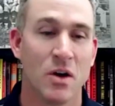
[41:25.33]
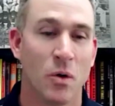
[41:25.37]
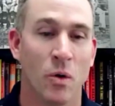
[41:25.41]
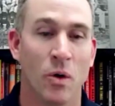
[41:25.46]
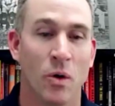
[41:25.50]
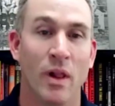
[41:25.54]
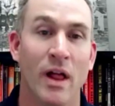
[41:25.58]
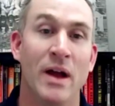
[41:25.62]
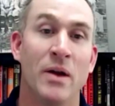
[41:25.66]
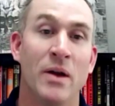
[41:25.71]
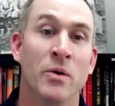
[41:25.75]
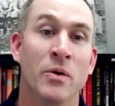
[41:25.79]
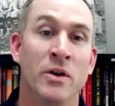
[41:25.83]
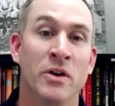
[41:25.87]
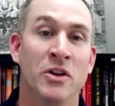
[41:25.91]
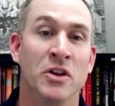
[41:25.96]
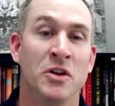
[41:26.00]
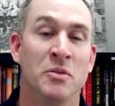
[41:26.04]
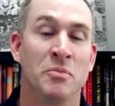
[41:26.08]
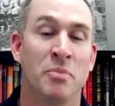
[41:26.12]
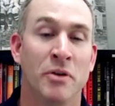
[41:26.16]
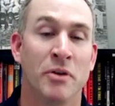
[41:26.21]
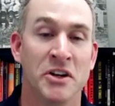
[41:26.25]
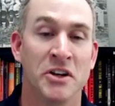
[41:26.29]
Well, I
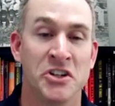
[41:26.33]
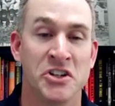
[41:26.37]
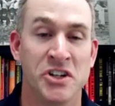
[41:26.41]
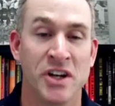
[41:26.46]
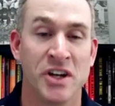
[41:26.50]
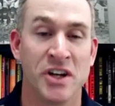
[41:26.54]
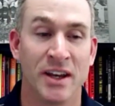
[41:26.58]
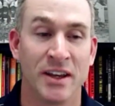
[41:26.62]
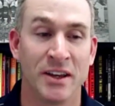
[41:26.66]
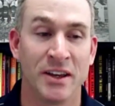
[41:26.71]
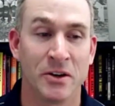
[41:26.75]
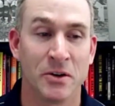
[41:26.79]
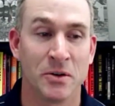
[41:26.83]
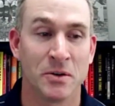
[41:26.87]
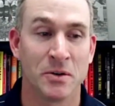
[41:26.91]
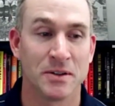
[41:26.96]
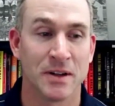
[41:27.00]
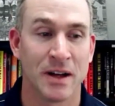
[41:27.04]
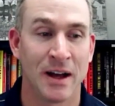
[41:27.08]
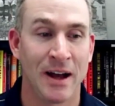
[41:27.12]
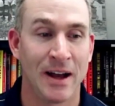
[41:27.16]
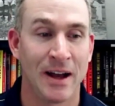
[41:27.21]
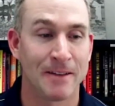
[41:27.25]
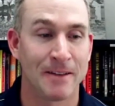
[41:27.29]
really appreciate you.
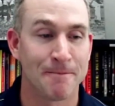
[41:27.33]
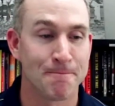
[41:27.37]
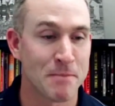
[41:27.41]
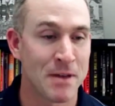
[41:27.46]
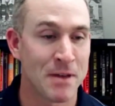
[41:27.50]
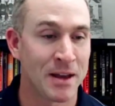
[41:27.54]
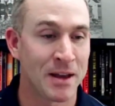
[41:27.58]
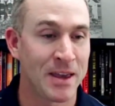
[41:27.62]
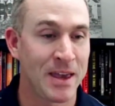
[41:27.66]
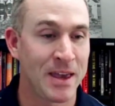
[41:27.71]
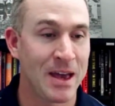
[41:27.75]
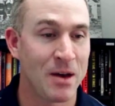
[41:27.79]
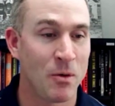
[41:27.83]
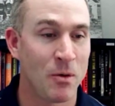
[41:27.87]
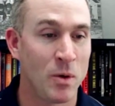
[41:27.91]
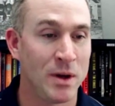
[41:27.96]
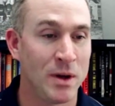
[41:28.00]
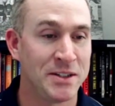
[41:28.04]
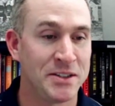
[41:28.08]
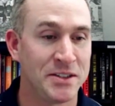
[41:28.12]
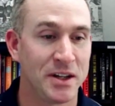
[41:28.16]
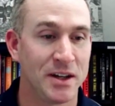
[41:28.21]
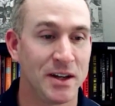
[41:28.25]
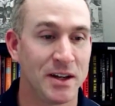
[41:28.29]
I can't
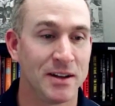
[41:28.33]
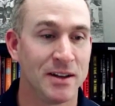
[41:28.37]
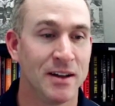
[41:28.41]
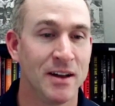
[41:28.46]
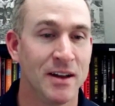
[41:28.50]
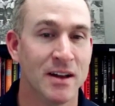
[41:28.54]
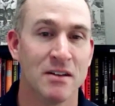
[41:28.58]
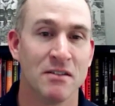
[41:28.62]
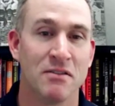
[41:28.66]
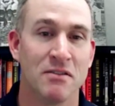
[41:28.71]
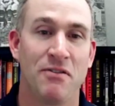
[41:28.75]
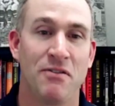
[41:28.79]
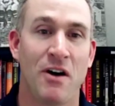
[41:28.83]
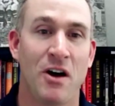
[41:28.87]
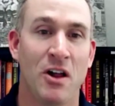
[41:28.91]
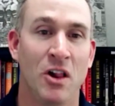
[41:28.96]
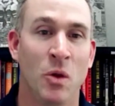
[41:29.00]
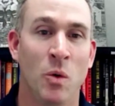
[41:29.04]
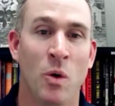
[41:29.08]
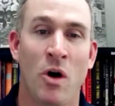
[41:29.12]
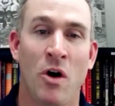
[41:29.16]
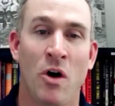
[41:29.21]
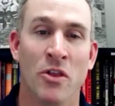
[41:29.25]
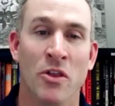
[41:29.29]
wait to
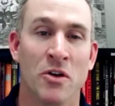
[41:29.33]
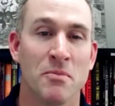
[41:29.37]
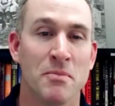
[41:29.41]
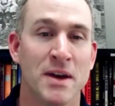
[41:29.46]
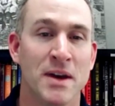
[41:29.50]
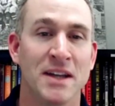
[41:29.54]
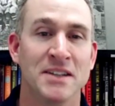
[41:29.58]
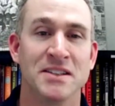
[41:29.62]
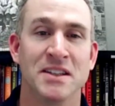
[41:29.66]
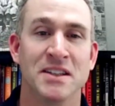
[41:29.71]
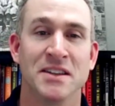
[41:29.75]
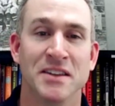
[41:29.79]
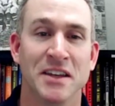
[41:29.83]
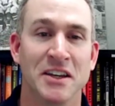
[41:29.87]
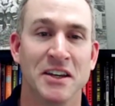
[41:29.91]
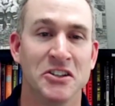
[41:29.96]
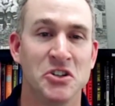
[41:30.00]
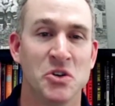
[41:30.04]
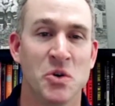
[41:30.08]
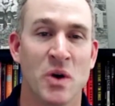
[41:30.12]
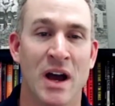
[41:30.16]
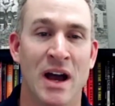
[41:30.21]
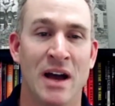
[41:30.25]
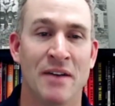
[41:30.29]
follow all the amazing things
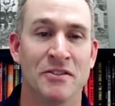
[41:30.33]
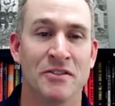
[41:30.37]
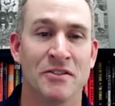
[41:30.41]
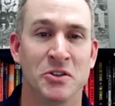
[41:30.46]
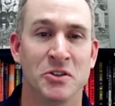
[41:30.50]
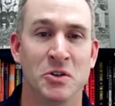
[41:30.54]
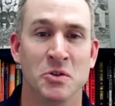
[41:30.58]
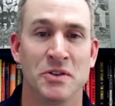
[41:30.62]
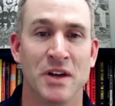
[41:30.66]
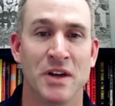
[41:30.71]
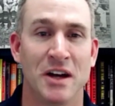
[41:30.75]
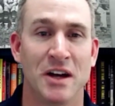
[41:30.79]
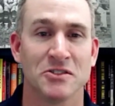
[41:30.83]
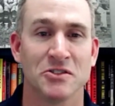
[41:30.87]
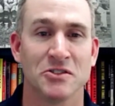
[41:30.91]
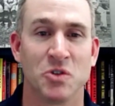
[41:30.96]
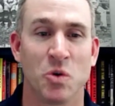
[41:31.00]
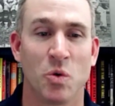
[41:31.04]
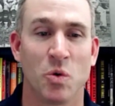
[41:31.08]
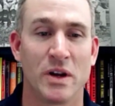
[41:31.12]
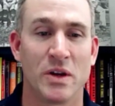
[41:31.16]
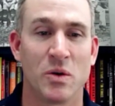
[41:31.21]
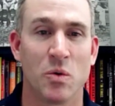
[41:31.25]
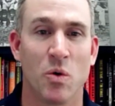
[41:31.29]
you have in
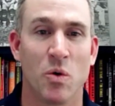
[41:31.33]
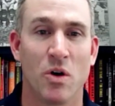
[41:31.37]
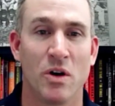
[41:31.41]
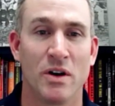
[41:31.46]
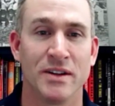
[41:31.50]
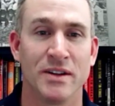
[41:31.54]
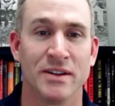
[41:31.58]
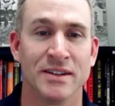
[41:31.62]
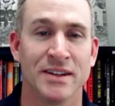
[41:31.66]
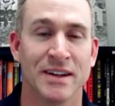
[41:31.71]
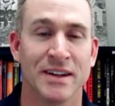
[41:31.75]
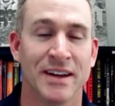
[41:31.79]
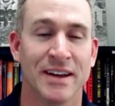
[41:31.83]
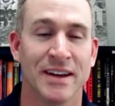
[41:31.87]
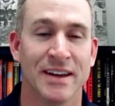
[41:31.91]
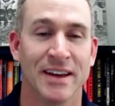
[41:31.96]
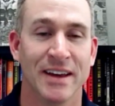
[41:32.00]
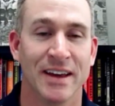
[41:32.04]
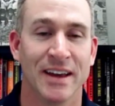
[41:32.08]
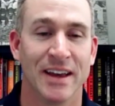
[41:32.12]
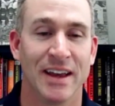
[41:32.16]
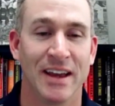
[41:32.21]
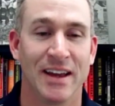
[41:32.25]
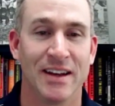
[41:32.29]
2021,
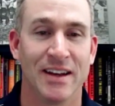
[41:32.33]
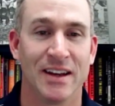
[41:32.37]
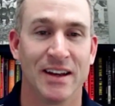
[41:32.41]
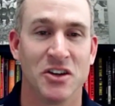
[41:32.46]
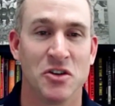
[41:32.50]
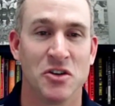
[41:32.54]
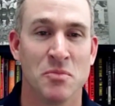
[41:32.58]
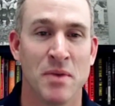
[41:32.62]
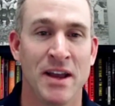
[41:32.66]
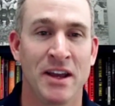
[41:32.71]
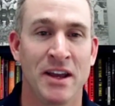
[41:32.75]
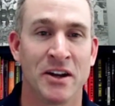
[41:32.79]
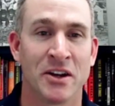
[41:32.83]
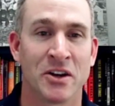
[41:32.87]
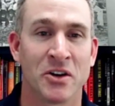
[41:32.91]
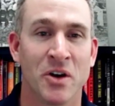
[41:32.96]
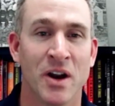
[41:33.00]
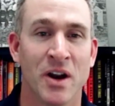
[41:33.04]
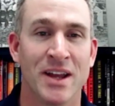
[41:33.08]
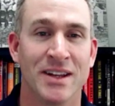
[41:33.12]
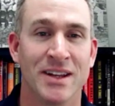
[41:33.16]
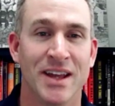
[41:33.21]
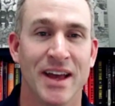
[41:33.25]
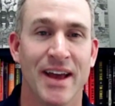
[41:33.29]
and you make it a
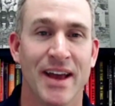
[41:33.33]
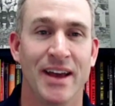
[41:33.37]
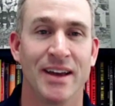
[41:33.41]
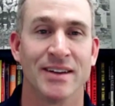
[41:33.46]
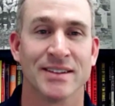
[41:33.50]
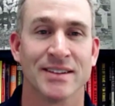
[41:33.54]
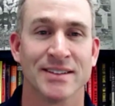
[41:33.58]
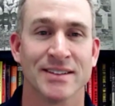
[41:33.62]
great day.